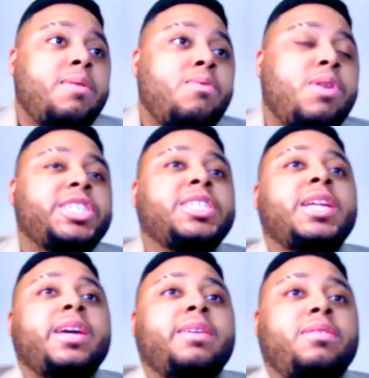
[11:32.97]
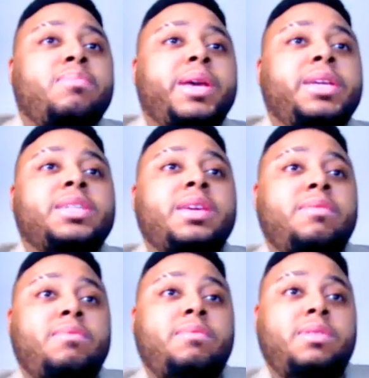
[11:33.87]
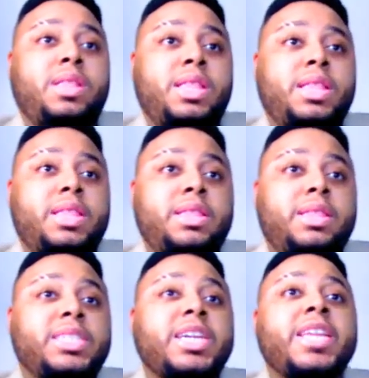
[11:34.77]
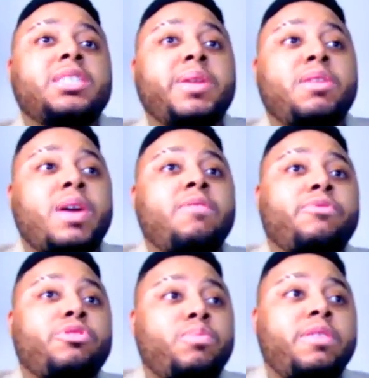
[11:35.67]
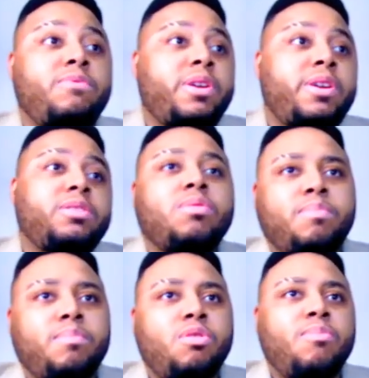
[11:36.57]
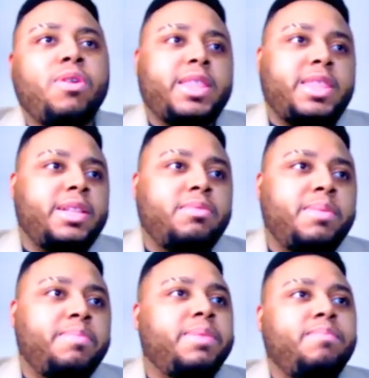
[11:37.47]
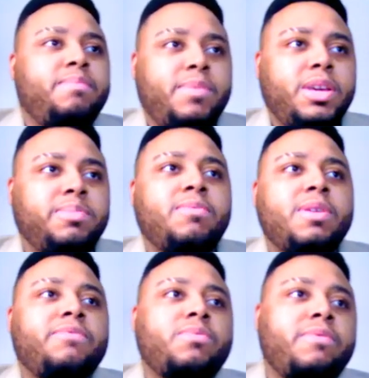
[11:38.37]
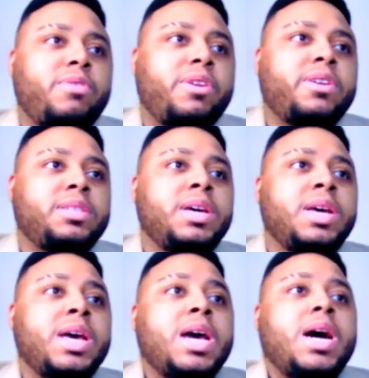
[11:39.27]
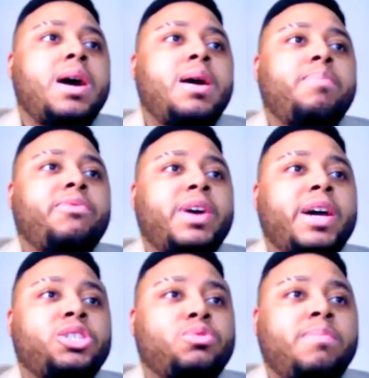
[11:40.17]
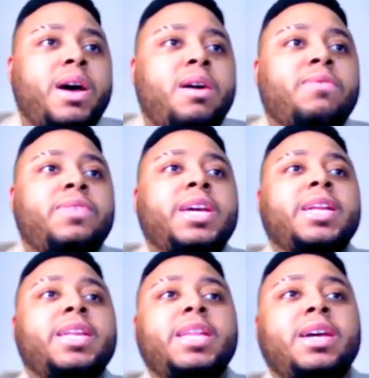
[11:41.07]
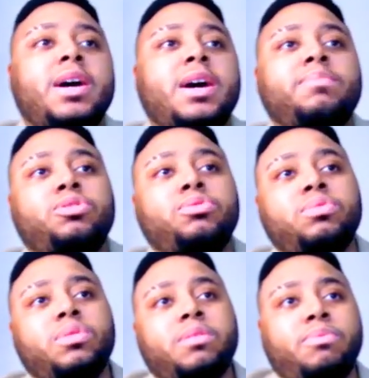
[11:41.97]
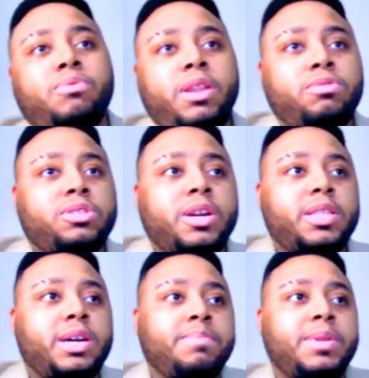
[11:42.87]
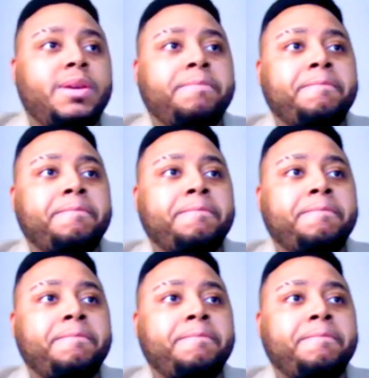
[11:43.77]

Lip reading: Or I should say, like, basically this idea has been around for 3 to 4 years, or more, I think, a little bit, but it's been around for 3 to 4 years. Provide a short biography leading up to the point you started the company.